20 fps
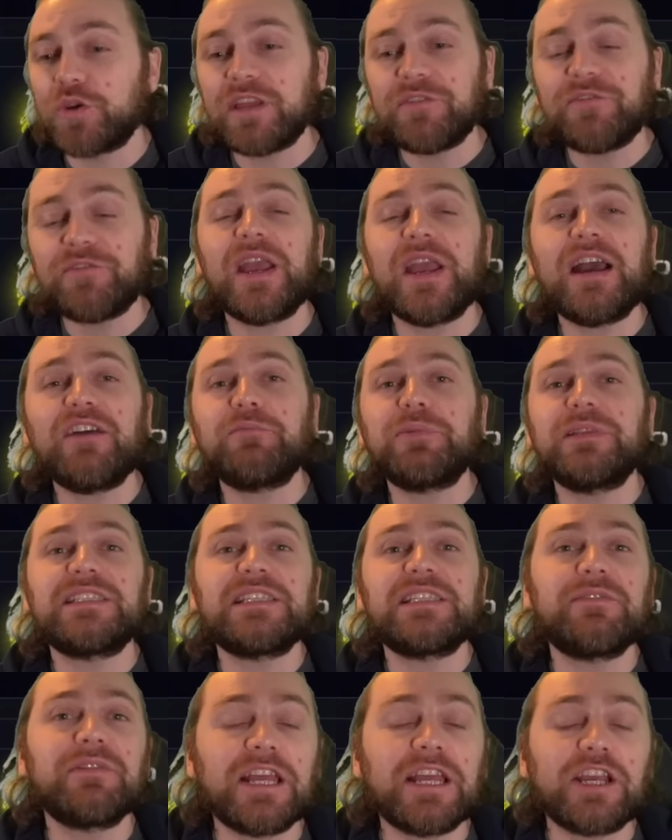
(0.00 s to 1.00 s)
If you have, please
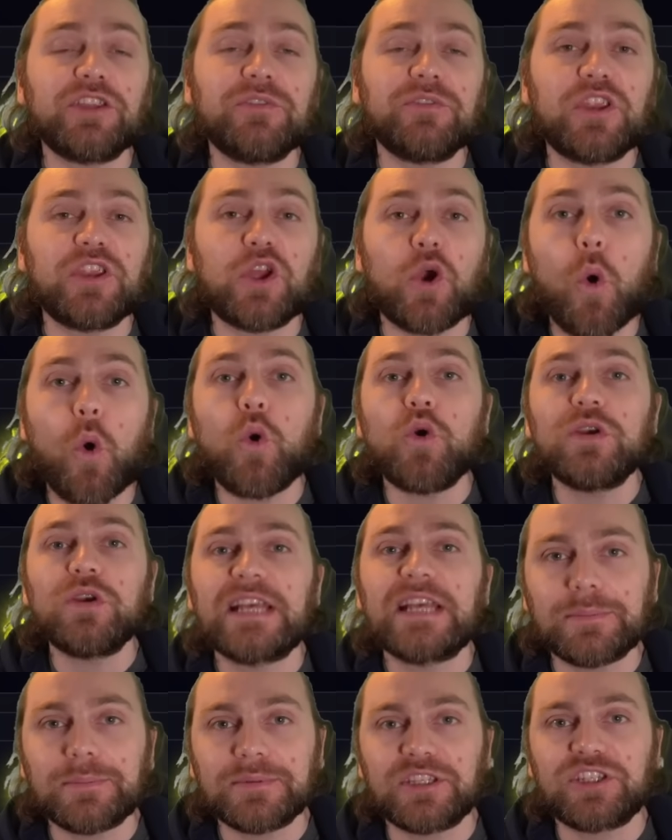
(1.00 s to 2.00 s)
leave a like on the video. It always
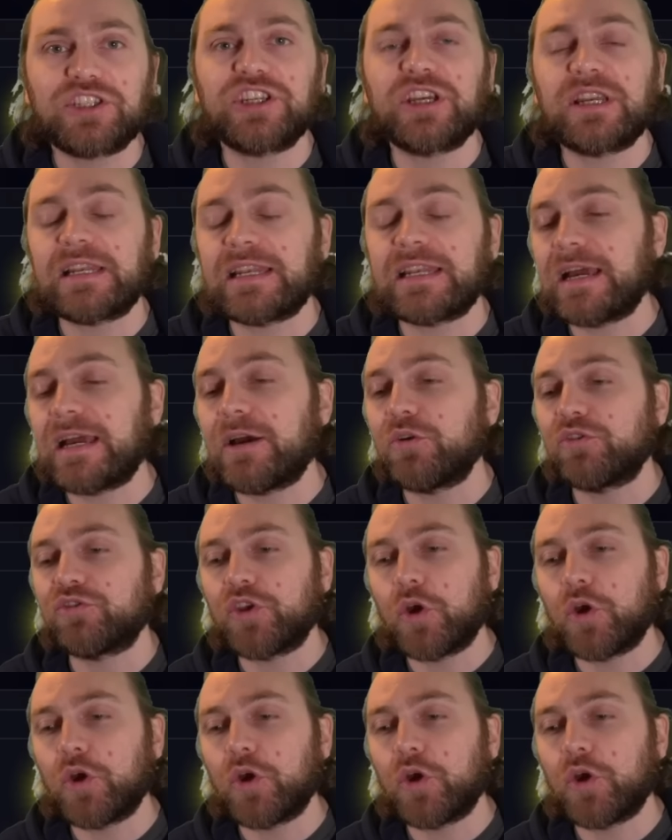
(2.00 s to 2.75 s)
helps the channel out.